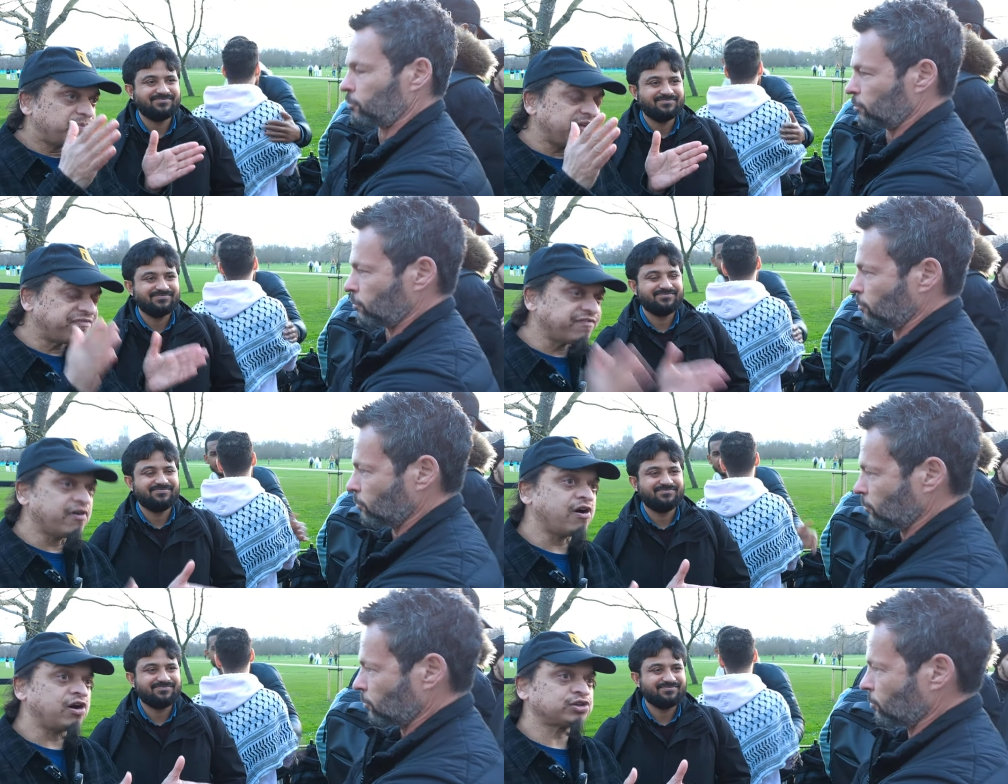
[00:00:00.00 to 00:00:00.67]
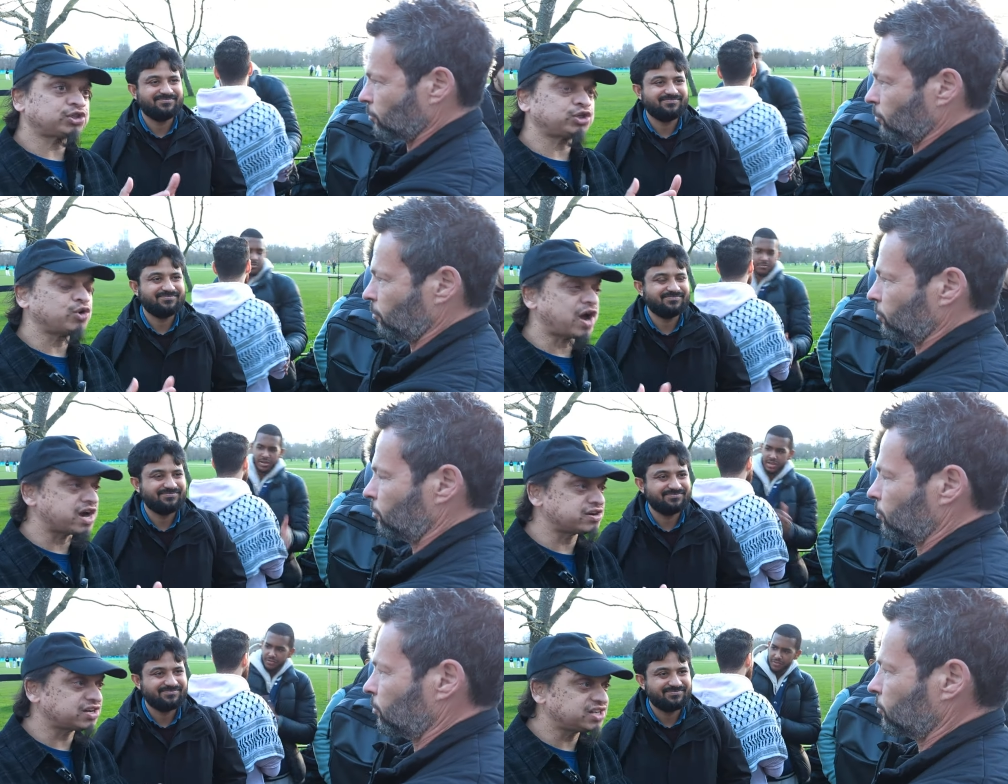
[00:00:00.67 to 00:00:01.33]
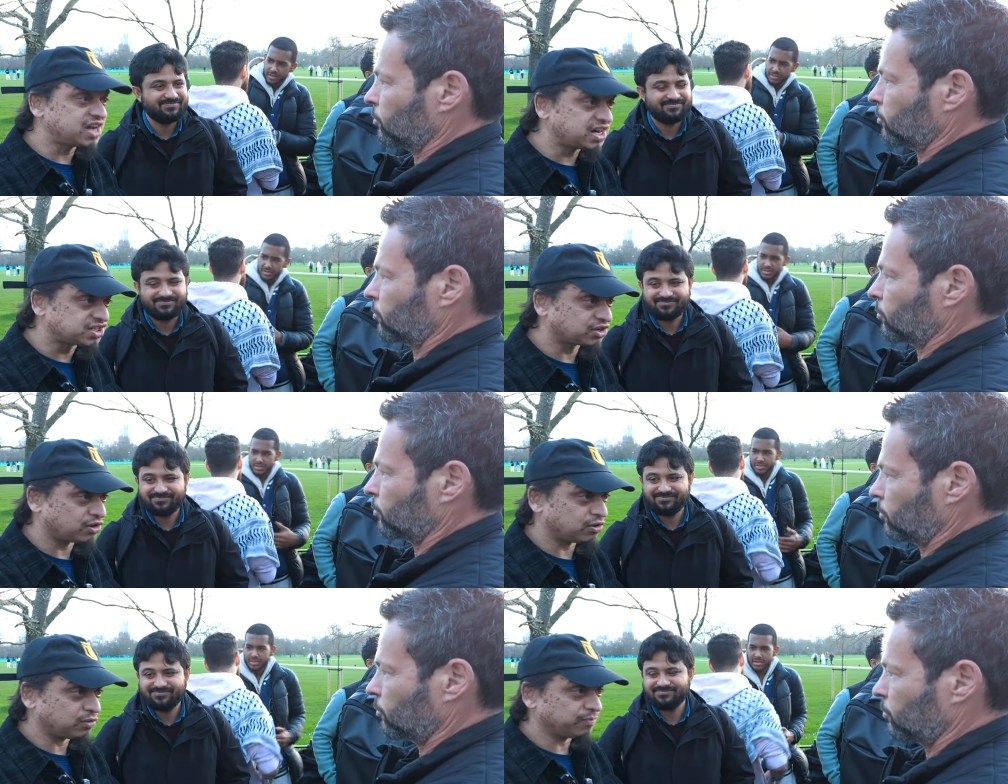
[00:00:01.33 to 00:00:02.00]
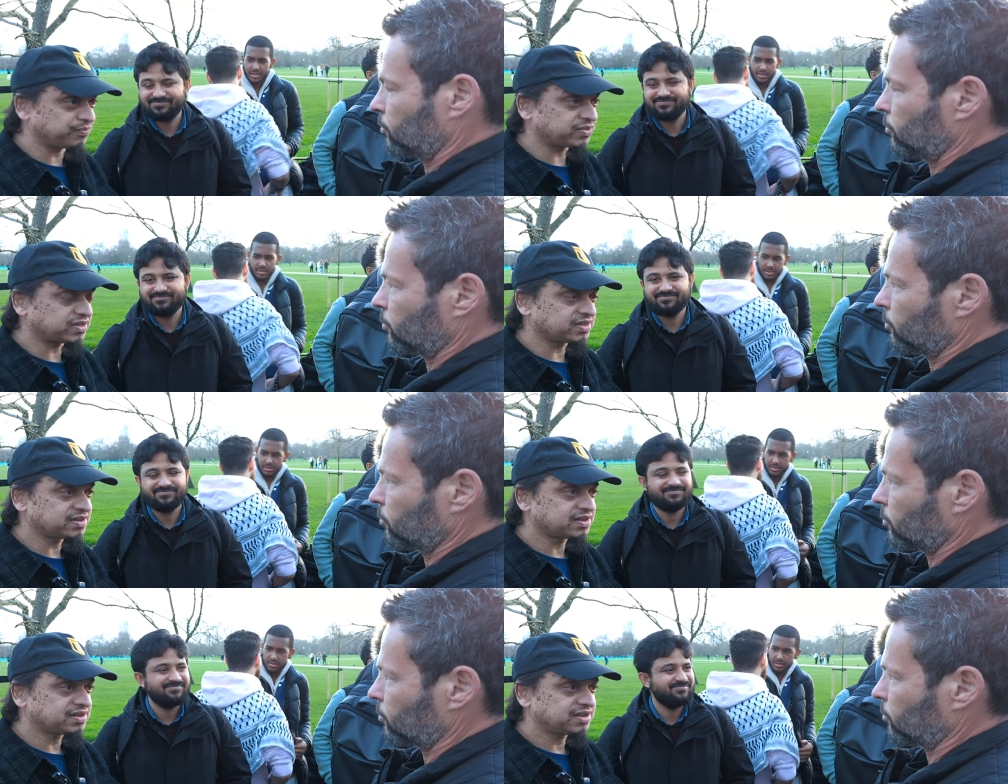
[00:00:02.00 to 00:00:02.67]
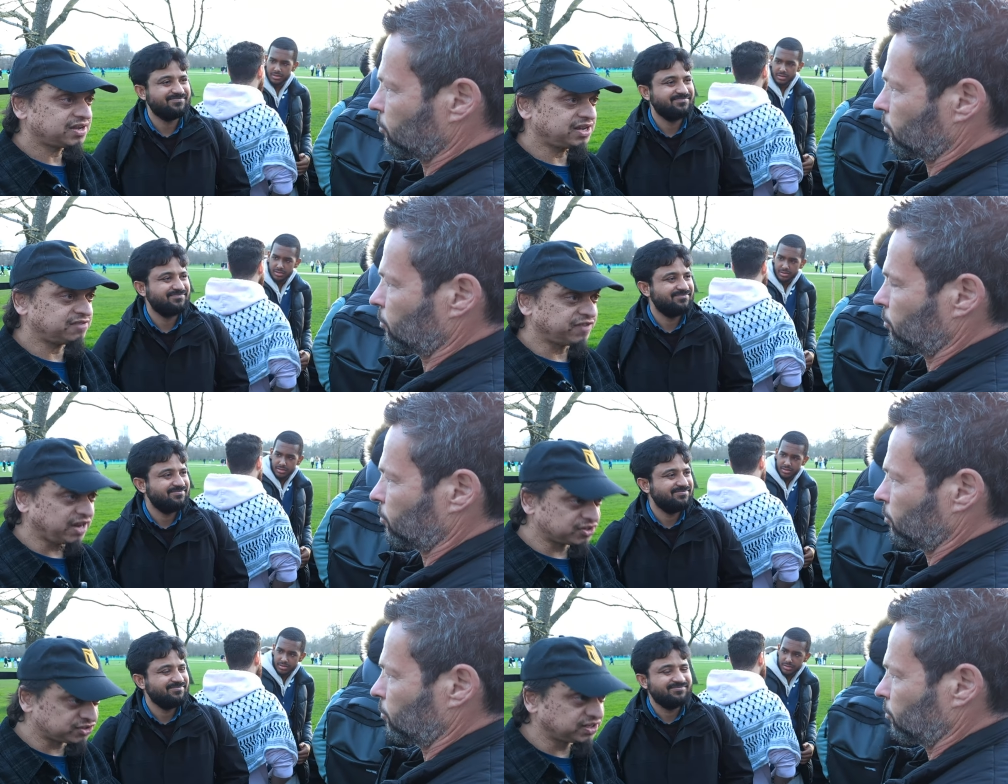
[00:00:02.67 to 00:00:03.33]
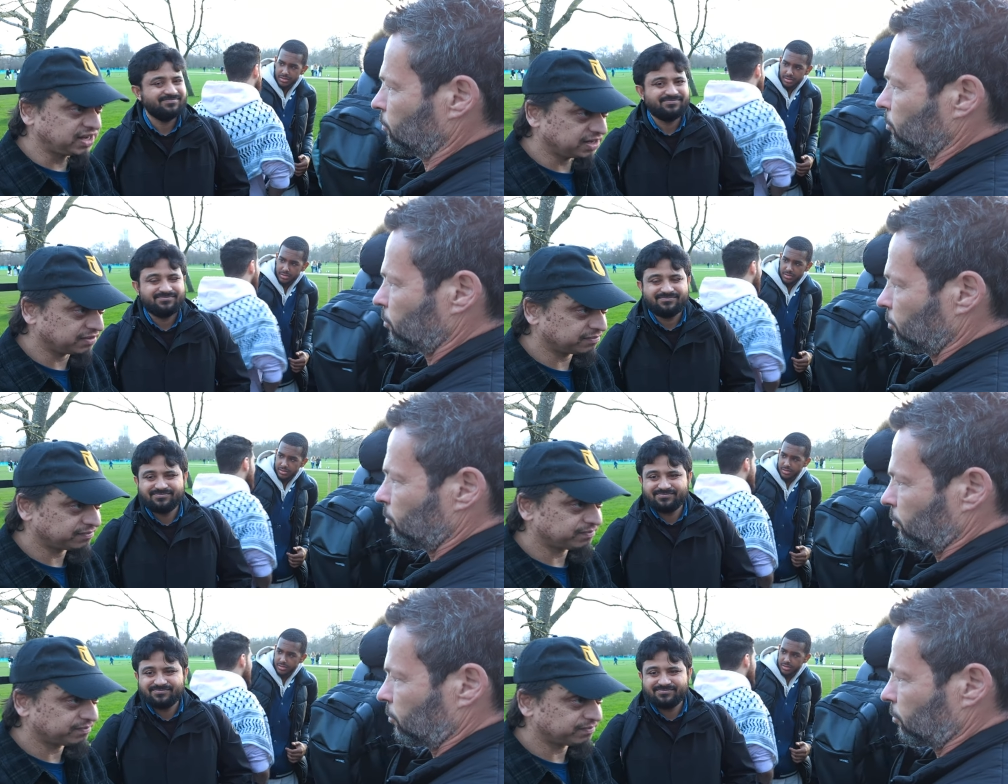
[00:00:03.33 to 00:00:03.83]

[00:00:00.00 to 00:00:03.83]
Speaker 1: Before 200 years ago, in Palestine,